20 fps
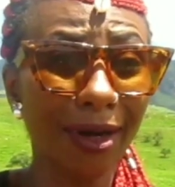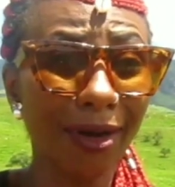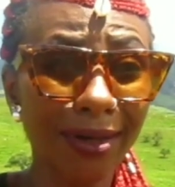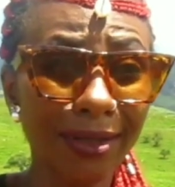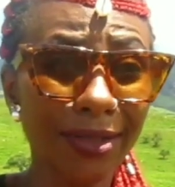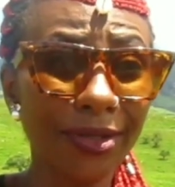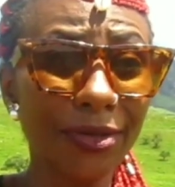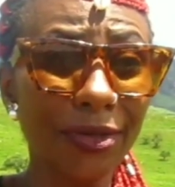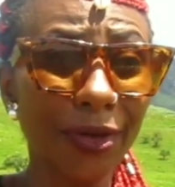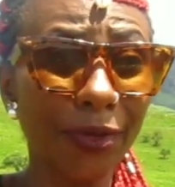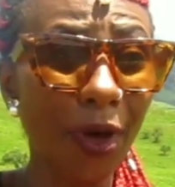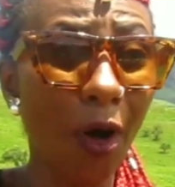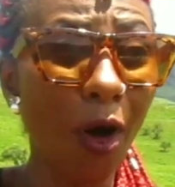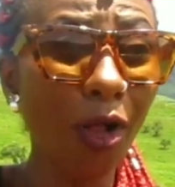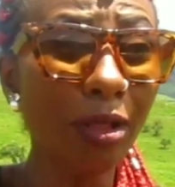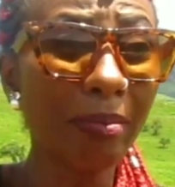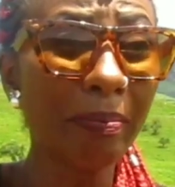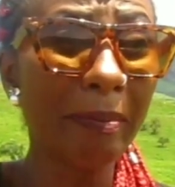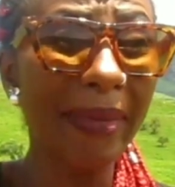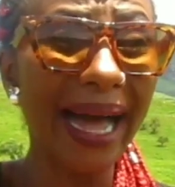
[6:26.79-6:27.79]
the
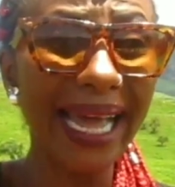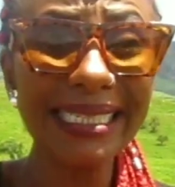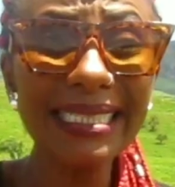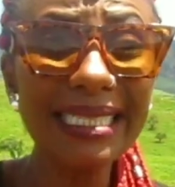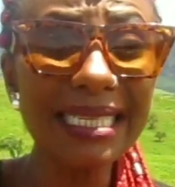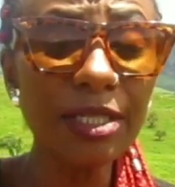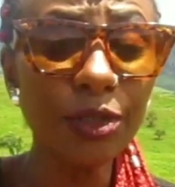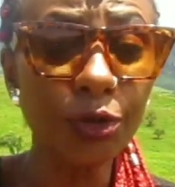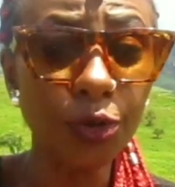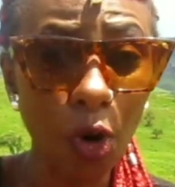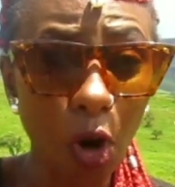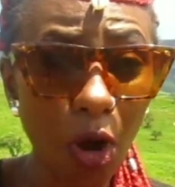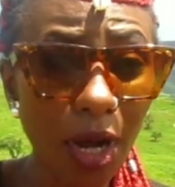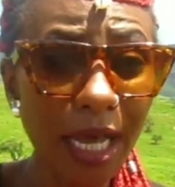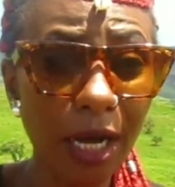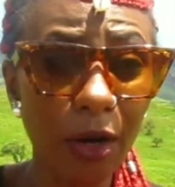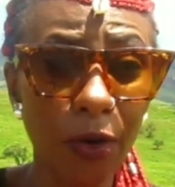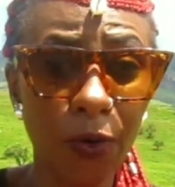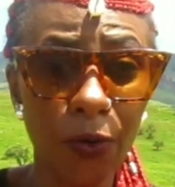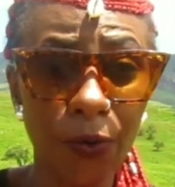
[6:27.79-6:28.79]
almighty
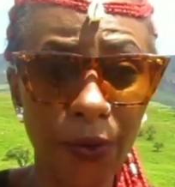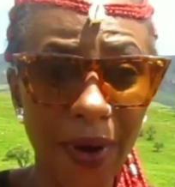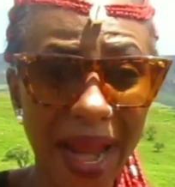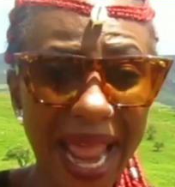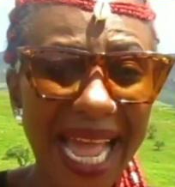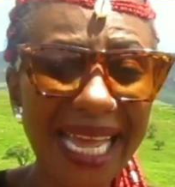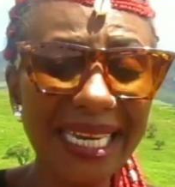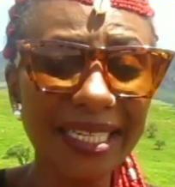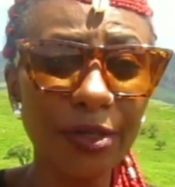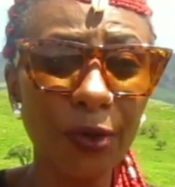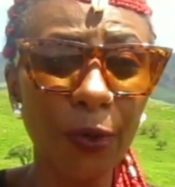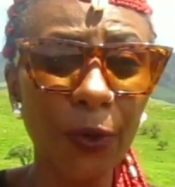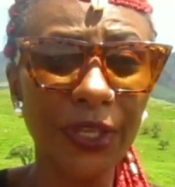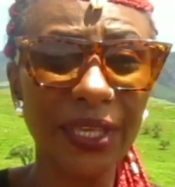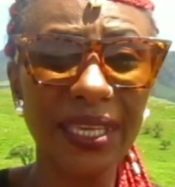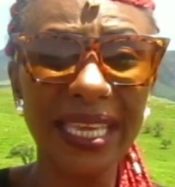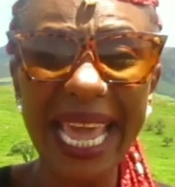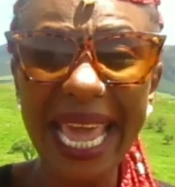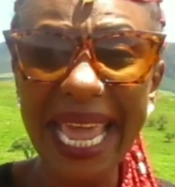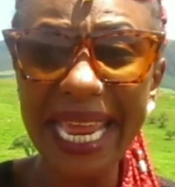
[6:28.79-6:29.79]
dollar or rand or
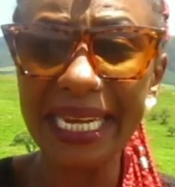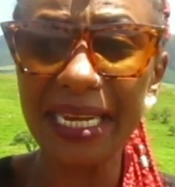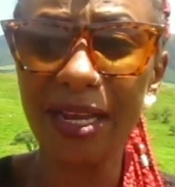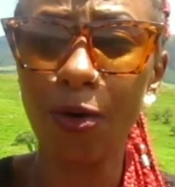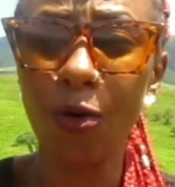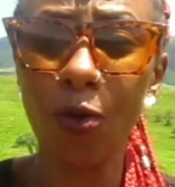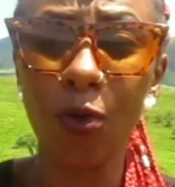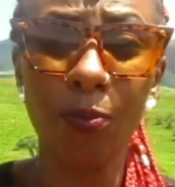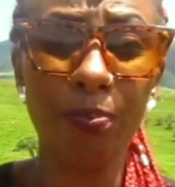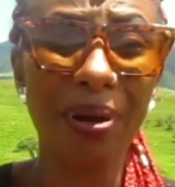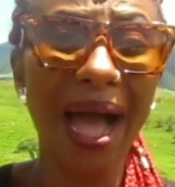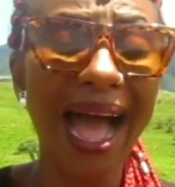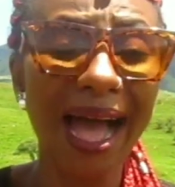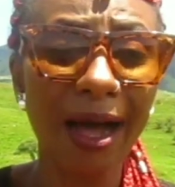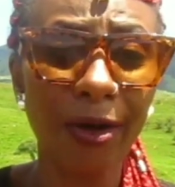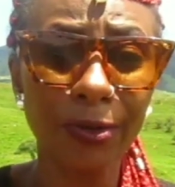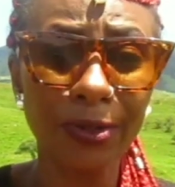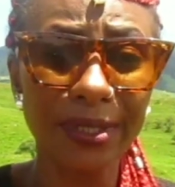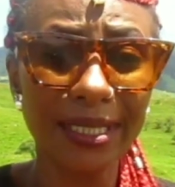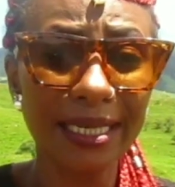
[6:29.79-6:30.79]
yen or
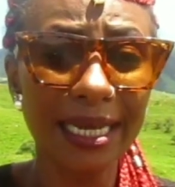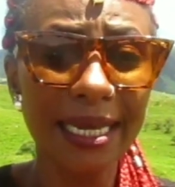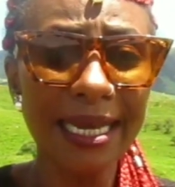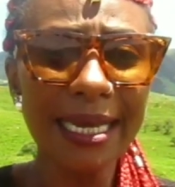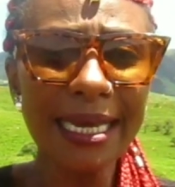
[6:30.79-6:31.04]
pound.